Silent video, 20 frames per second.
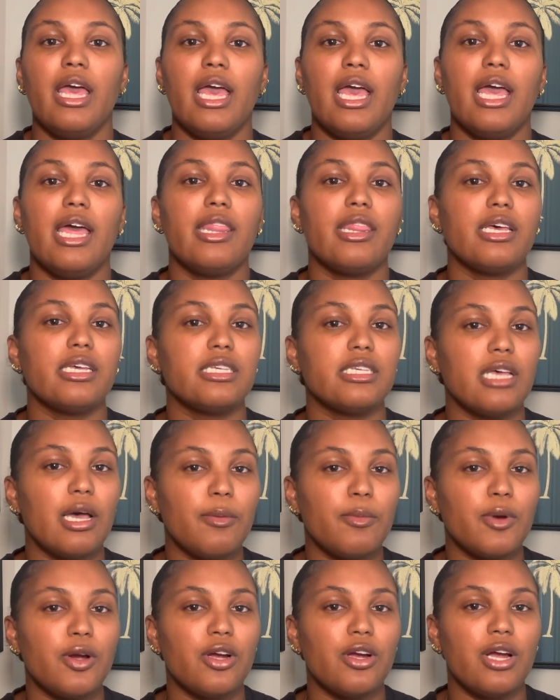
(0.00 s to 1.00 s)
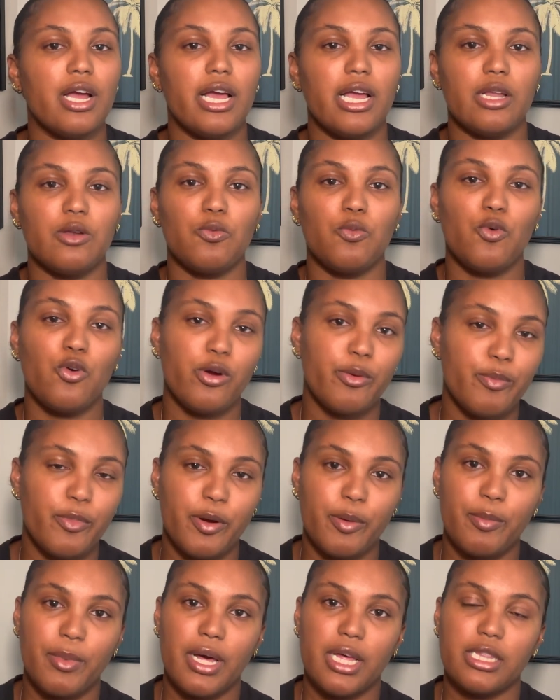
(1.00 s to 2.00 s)
In the summer and warmer
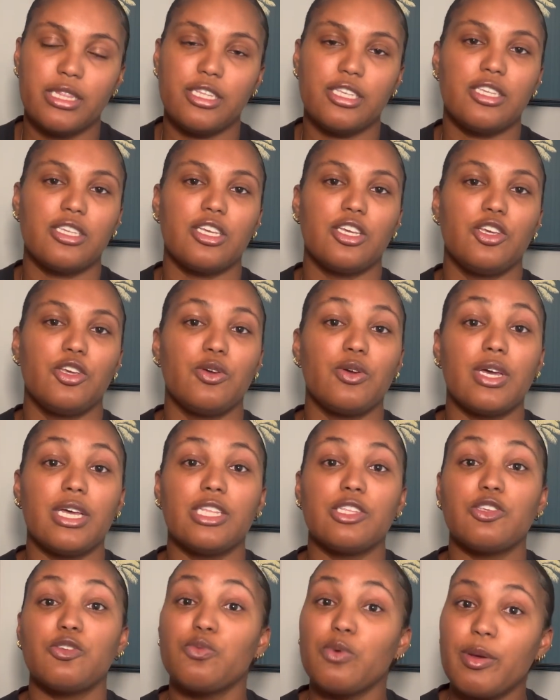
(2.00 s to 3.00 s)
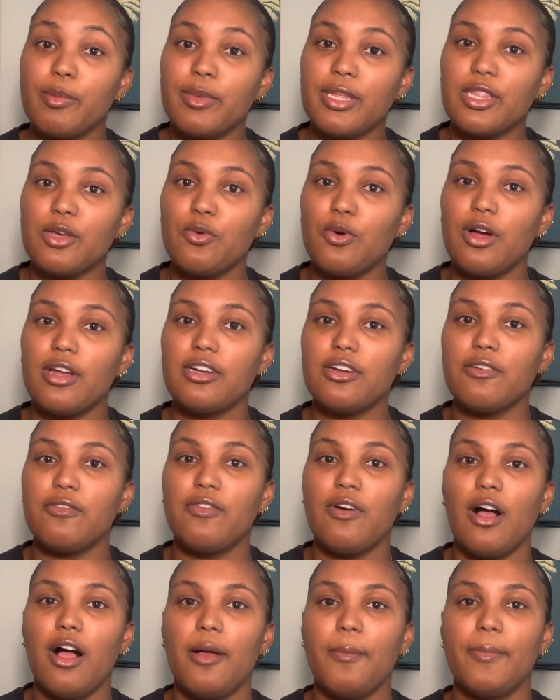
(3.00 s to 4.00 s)
months, you can swim in the waterfall,